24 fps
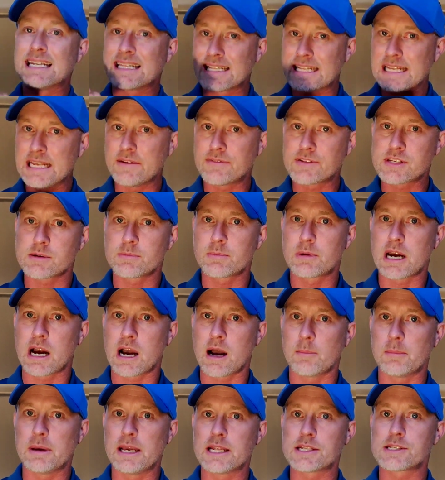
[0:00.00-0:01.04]
leave some
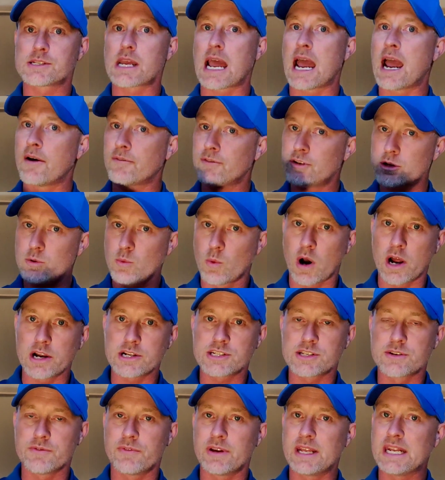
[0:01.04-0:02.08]
comments after you
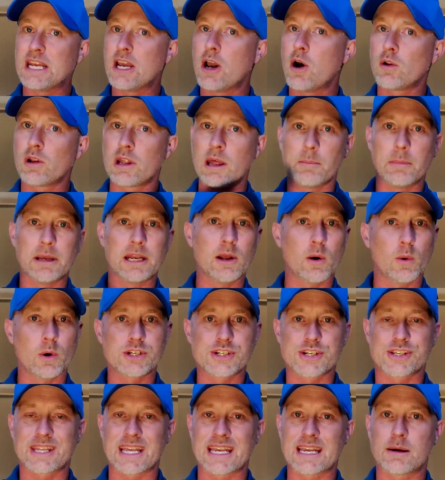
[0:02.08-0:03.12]
watch the video. Let me know
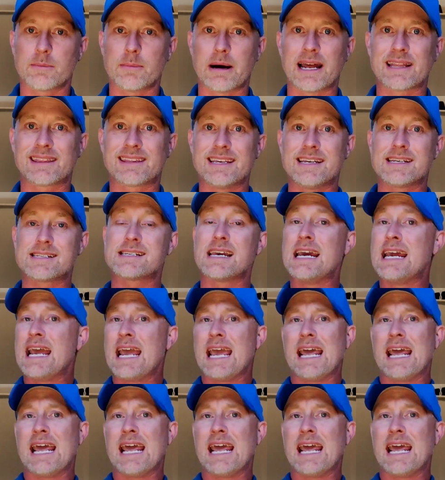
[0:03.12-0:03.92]
what you think about this.